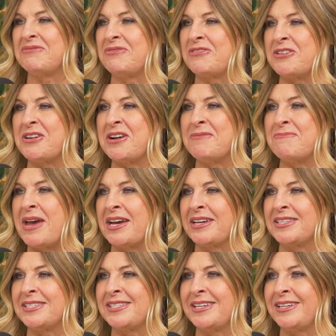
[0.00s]
for a
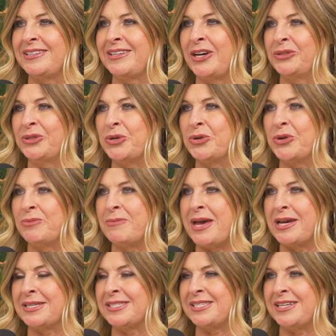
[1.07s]
magazine, a local
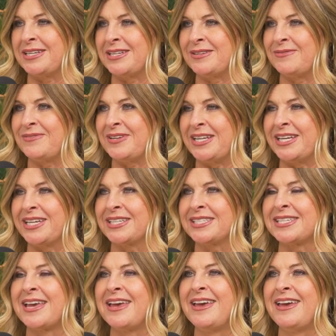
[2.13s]
magazine in Phoenix.